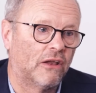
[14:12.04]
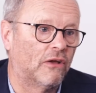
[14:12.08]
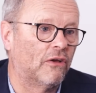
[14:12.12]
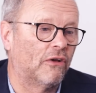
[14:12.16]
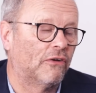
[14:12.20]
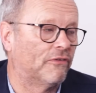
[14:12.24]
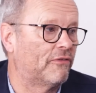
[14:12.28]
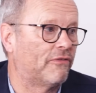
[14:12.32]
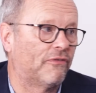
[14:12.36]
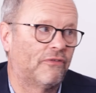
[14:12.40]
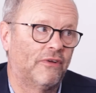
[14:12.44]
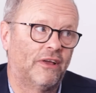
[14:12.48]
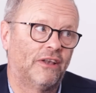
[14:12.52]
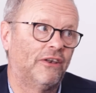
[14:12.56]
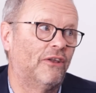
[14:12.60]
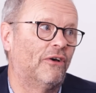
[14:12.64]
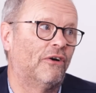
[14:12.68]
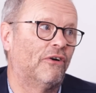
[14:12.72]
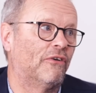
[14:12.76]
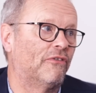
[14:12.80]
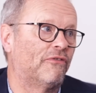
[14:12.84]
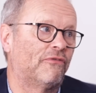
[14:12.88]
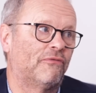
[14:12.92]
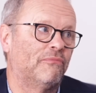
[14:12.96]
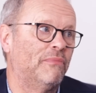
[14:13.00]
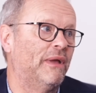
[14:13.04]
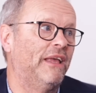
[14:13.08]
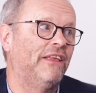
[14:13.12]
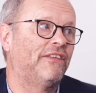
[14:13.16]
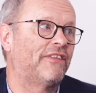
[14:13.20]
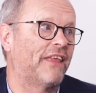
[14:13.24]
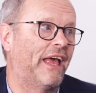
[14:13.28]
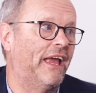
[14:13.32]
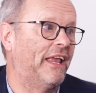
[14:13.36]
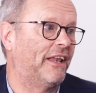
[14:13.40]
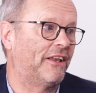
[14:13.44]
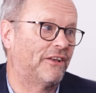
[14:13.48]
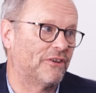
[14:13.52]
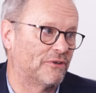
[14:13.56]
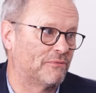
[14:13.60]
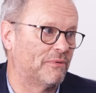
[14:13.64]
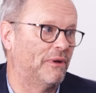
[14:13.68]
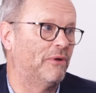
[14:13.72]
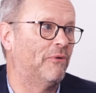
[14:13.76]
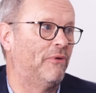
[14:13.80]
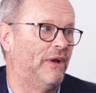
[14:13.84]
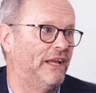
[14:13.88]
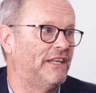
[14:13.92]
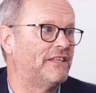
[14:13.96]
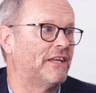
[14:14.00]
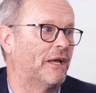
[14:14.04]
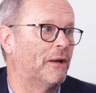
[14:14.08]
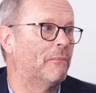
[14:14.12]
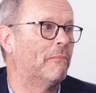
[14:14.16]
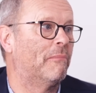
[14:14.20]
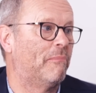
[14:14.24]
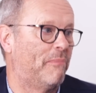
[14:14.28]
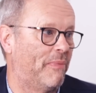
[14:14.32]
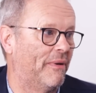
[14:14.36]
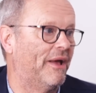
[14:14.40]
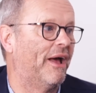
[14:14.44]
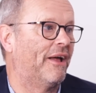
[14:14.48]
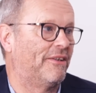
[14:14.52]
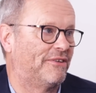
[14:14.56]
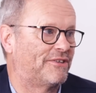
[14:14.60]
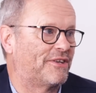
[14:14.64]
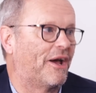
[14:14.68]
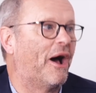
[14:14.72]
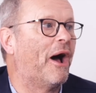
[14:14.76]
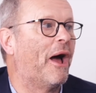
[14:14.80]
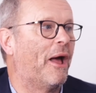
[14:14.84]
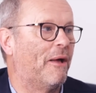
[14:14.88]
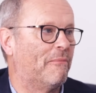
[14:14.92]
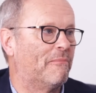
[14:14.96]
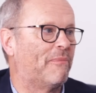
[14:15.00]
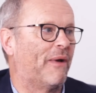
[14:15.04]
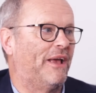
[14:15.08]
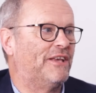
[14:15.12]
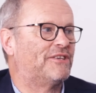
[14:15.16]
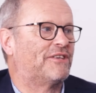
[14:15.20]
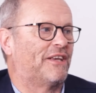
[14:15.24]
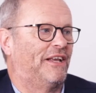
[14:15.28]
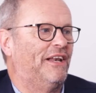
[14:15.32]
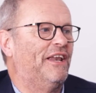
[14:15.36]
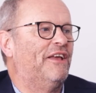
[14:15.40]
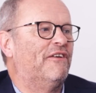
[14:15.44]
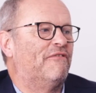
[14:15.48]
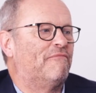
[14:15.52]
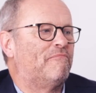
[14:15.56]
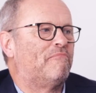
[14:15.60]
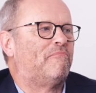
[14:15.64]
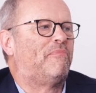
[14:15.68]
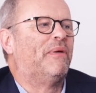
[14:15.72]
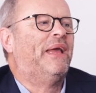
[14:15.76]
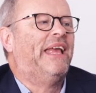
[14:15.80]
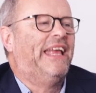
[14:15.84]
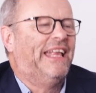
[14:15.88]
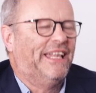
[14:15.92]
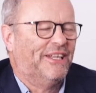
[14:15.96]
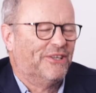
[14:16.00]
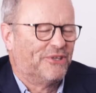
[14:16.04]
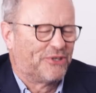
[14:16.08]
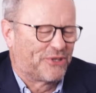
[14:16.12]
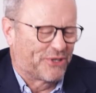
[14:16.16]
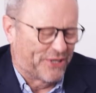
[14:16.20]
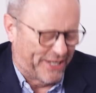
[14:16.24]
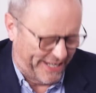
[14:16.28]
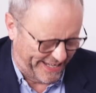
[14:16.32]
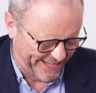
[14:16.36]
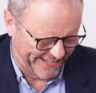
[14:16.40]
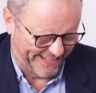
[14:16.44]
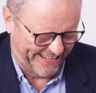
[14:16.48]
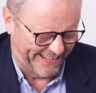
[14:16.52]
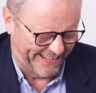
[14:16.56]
a lot of methane because we were eating a diet basically of beans,